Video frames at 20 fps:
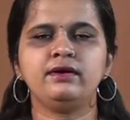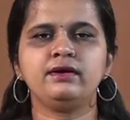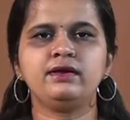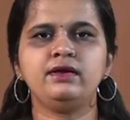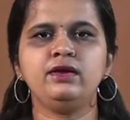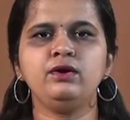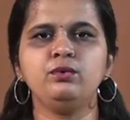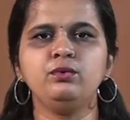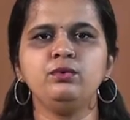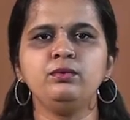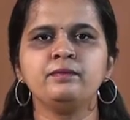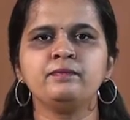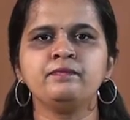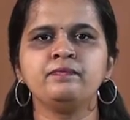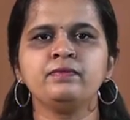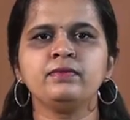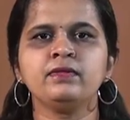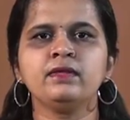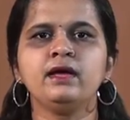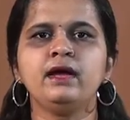queue
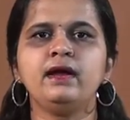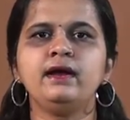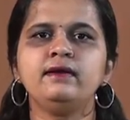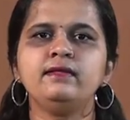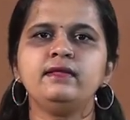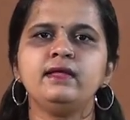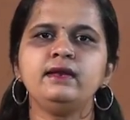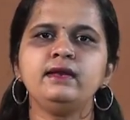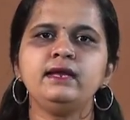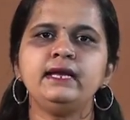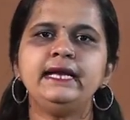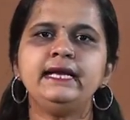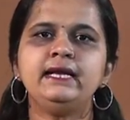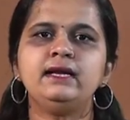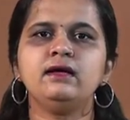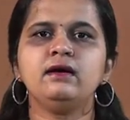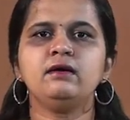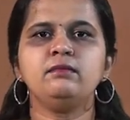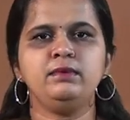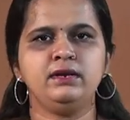and then
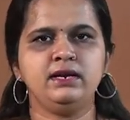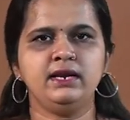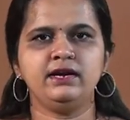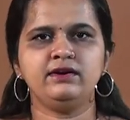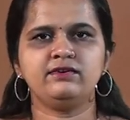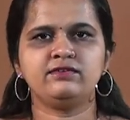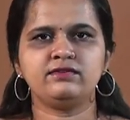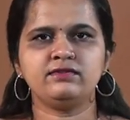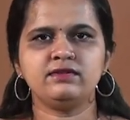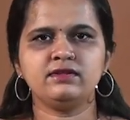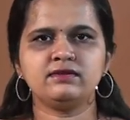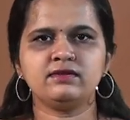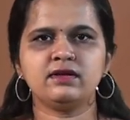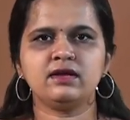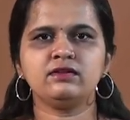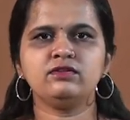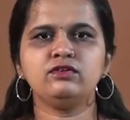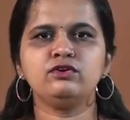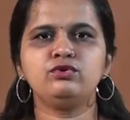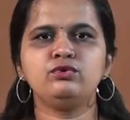it terminates. These
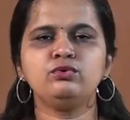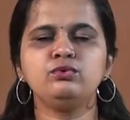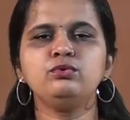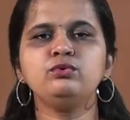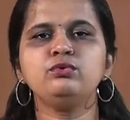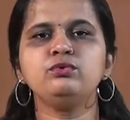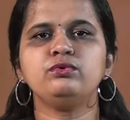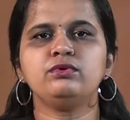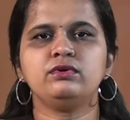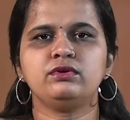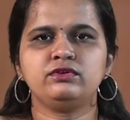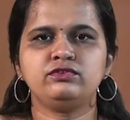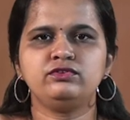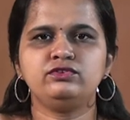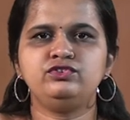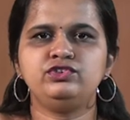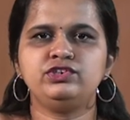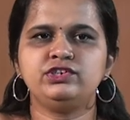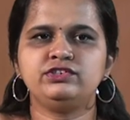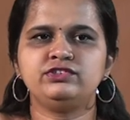are the two uh,
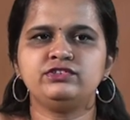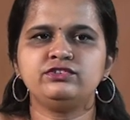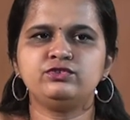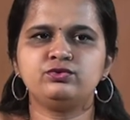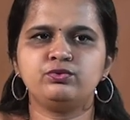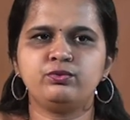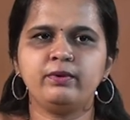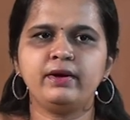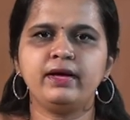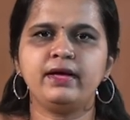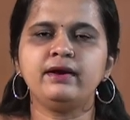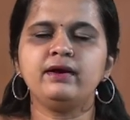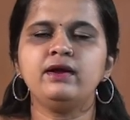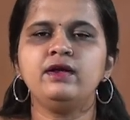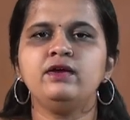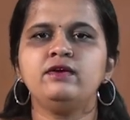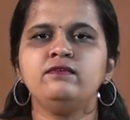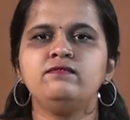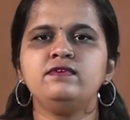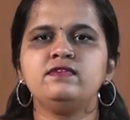situations where
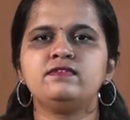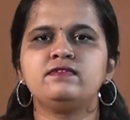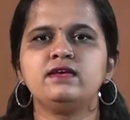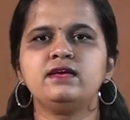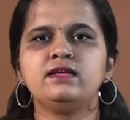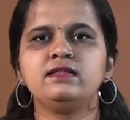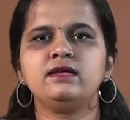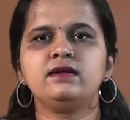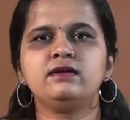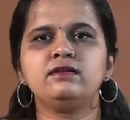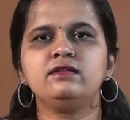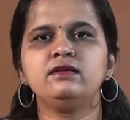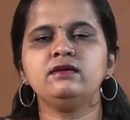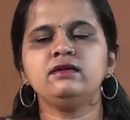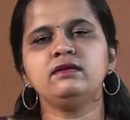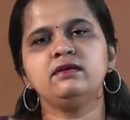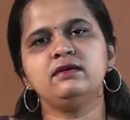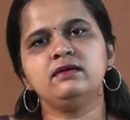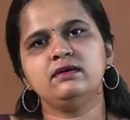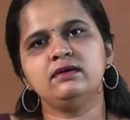we say that
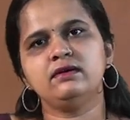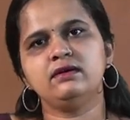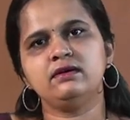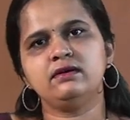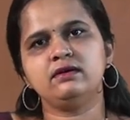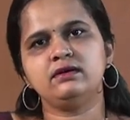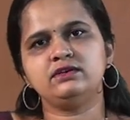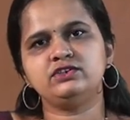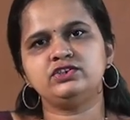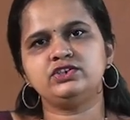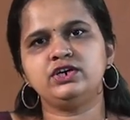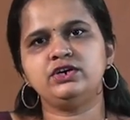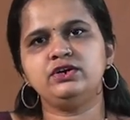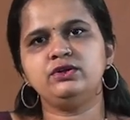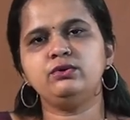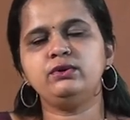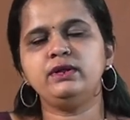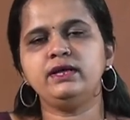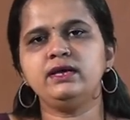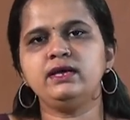the
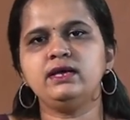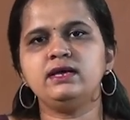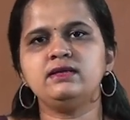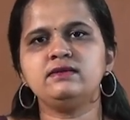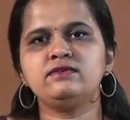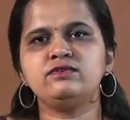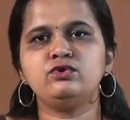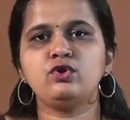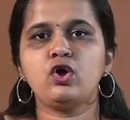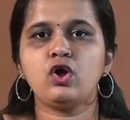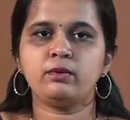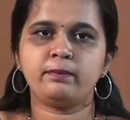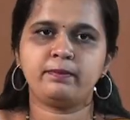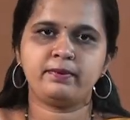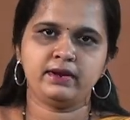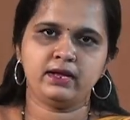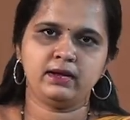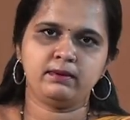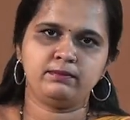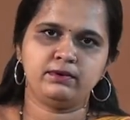scheduling is
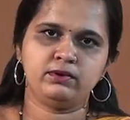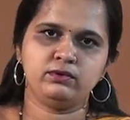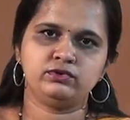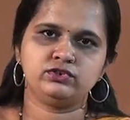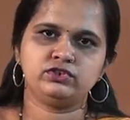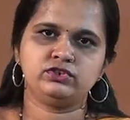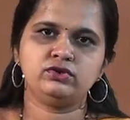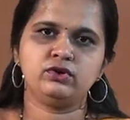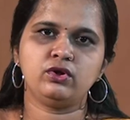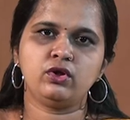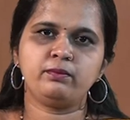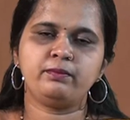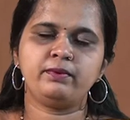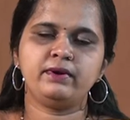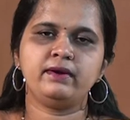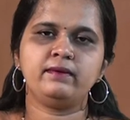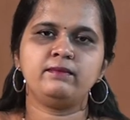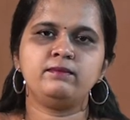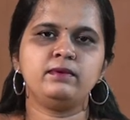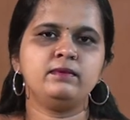non-preemptive,
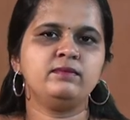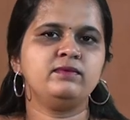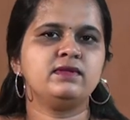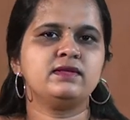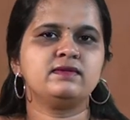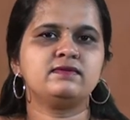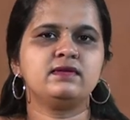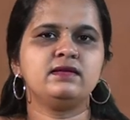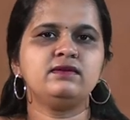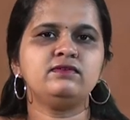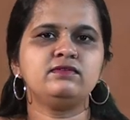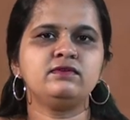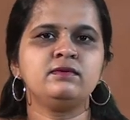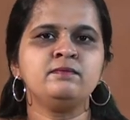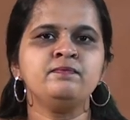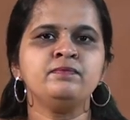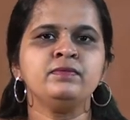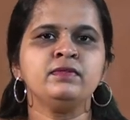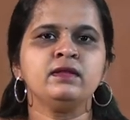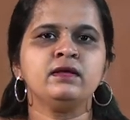non-preemptive in the sense
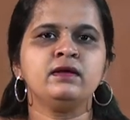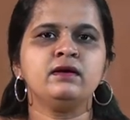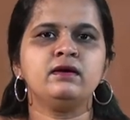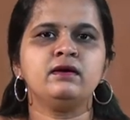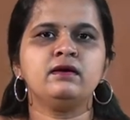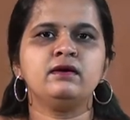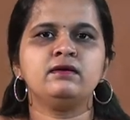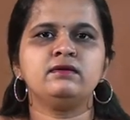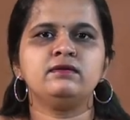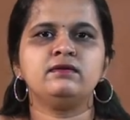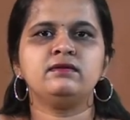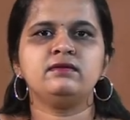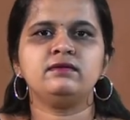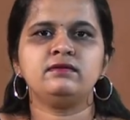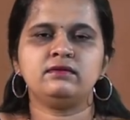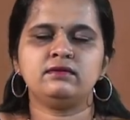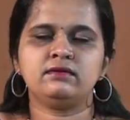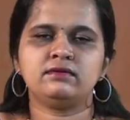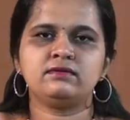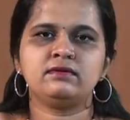uh,
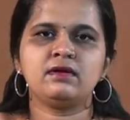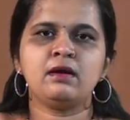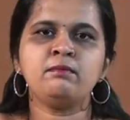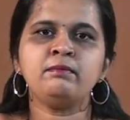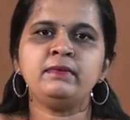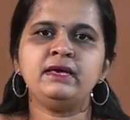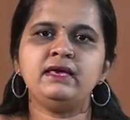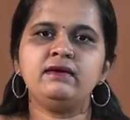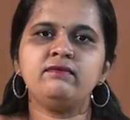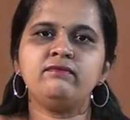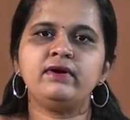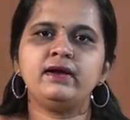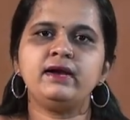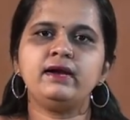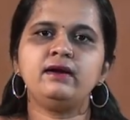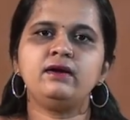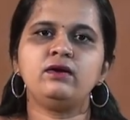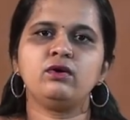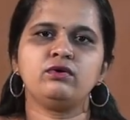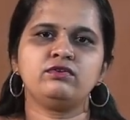some
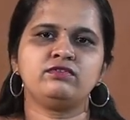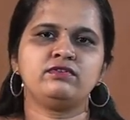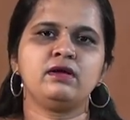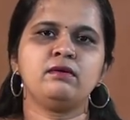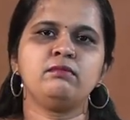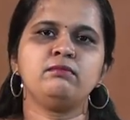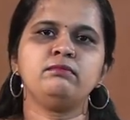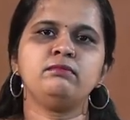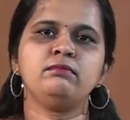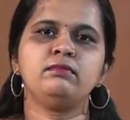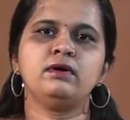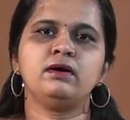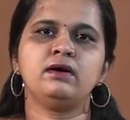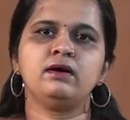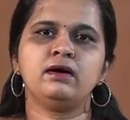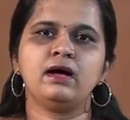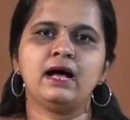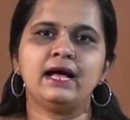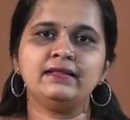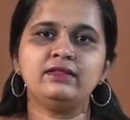event or some
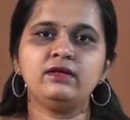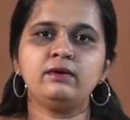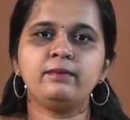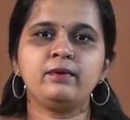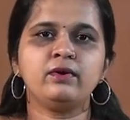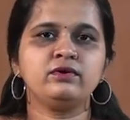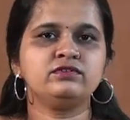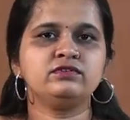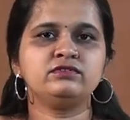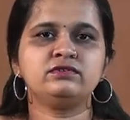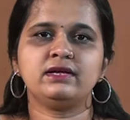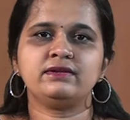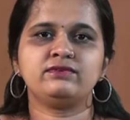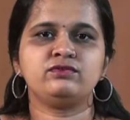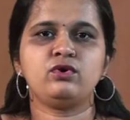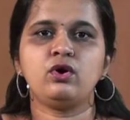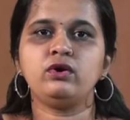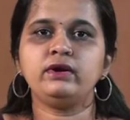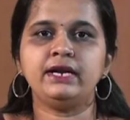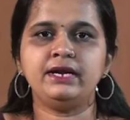uh, other process
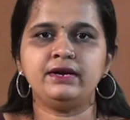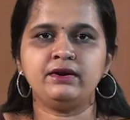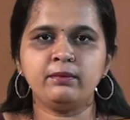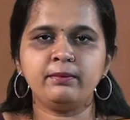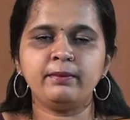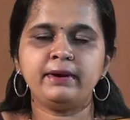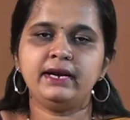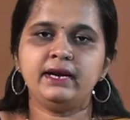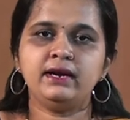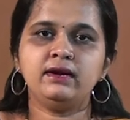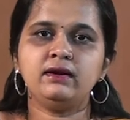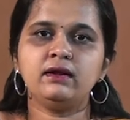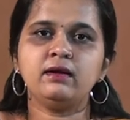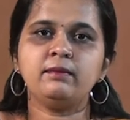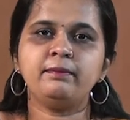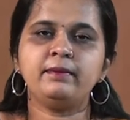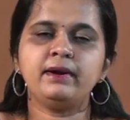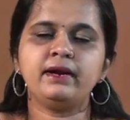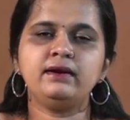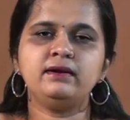has not inter
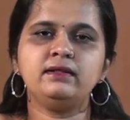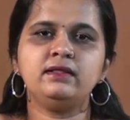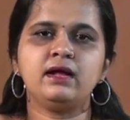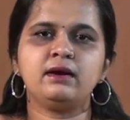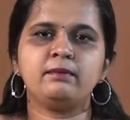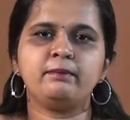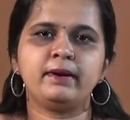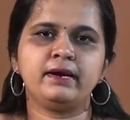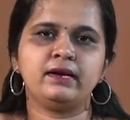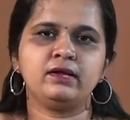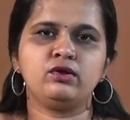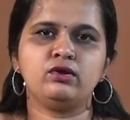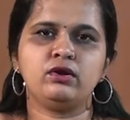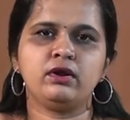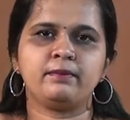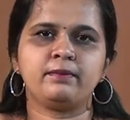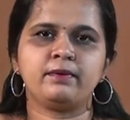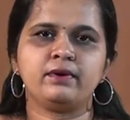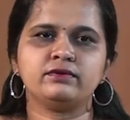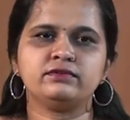interpret that
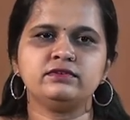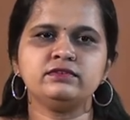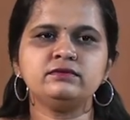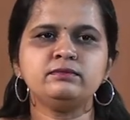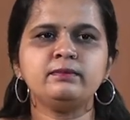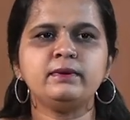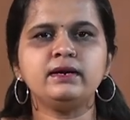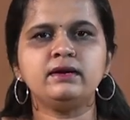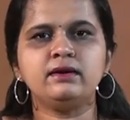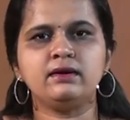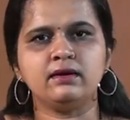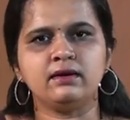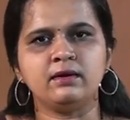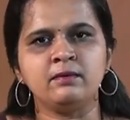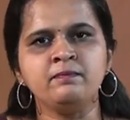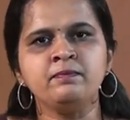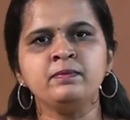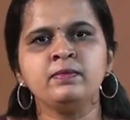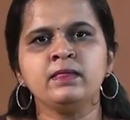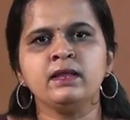particular process, but
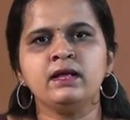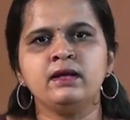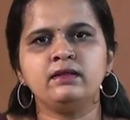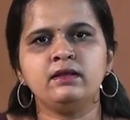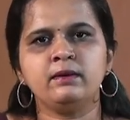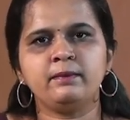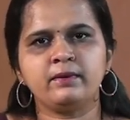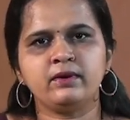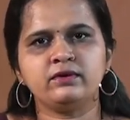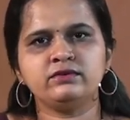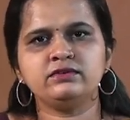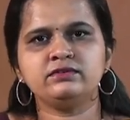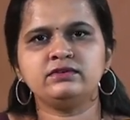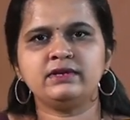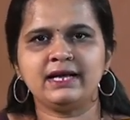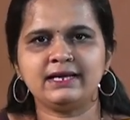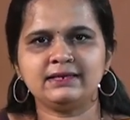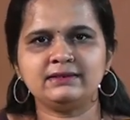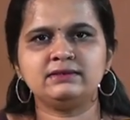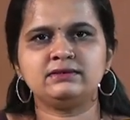uh, the process
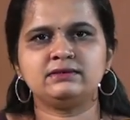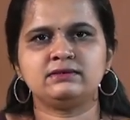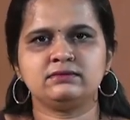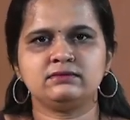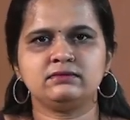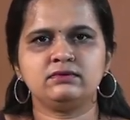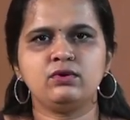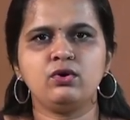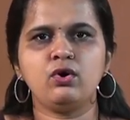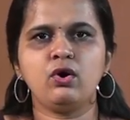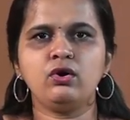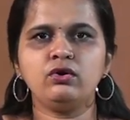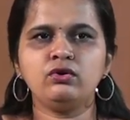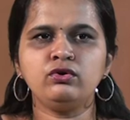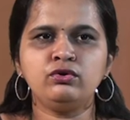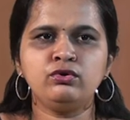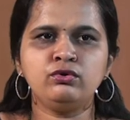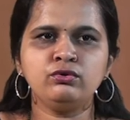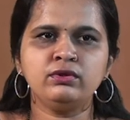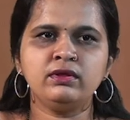has
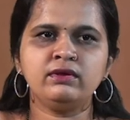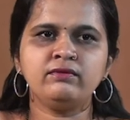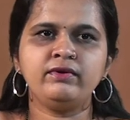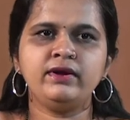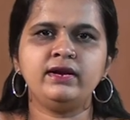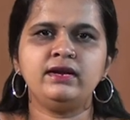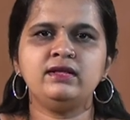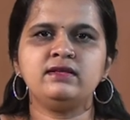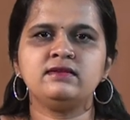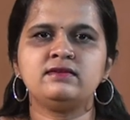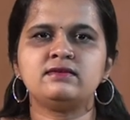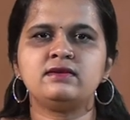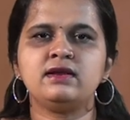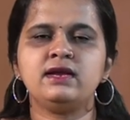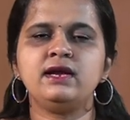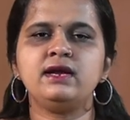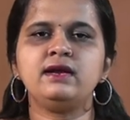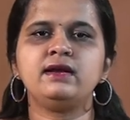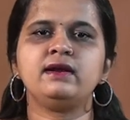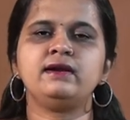gone to the waiting
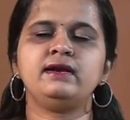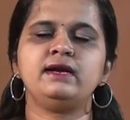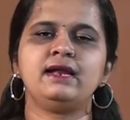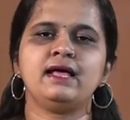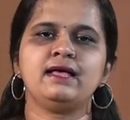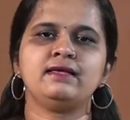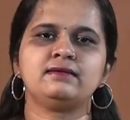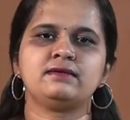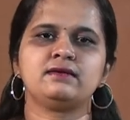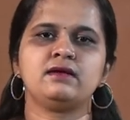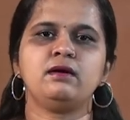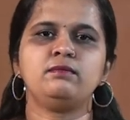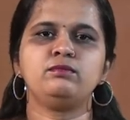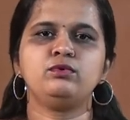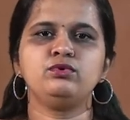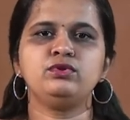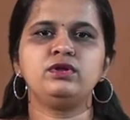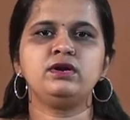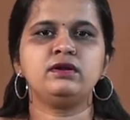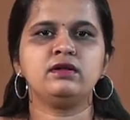state and it has come
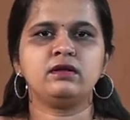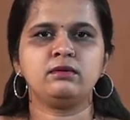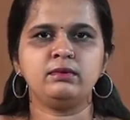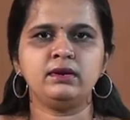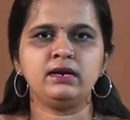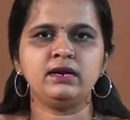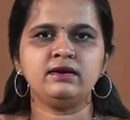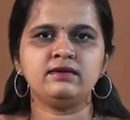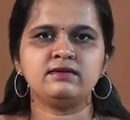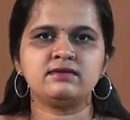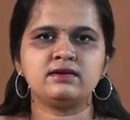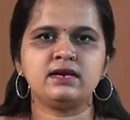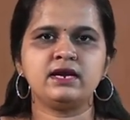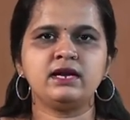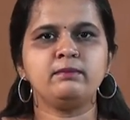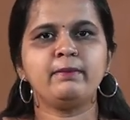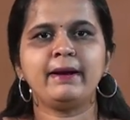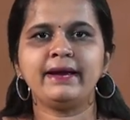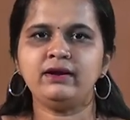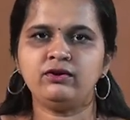to the terminate
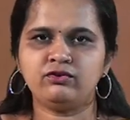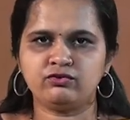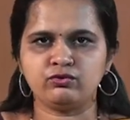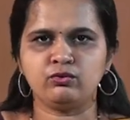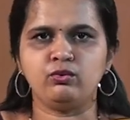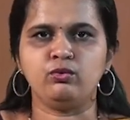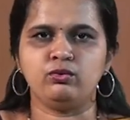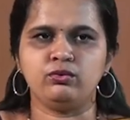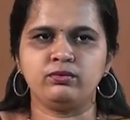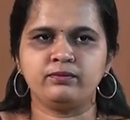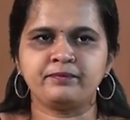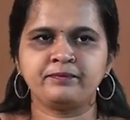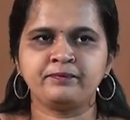state by its own.